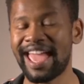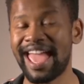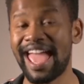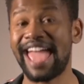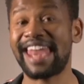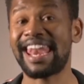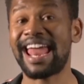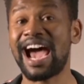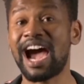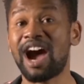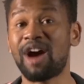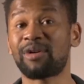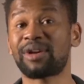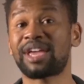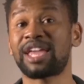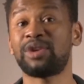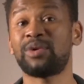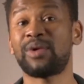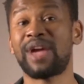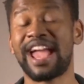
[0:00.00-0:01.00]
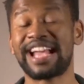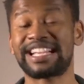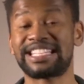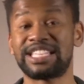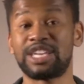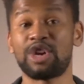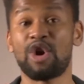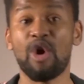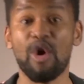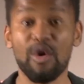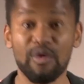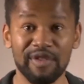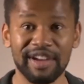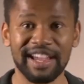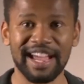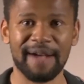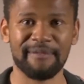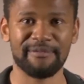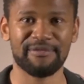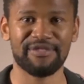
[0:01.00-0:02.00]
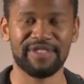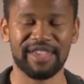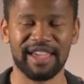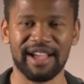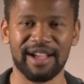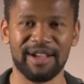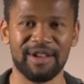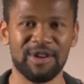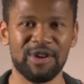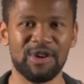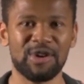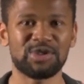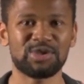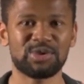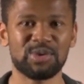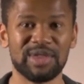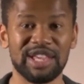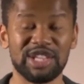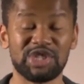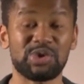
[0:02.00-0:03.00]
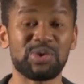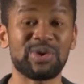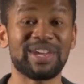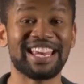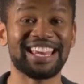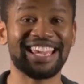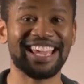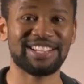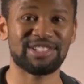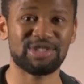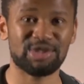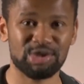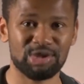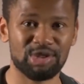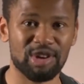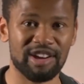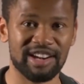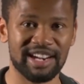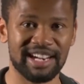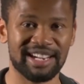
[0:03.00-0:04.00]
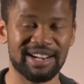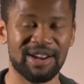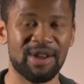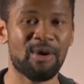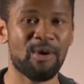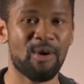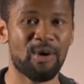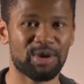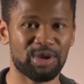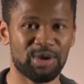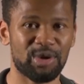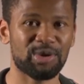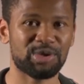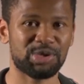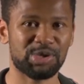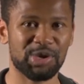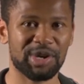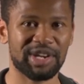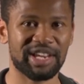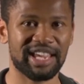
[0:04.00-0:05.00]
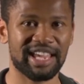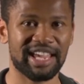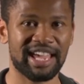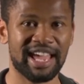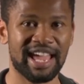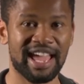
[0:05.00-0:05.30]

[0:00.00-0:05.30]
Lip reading: and how can you actually overcome fear so that you can get started on your journey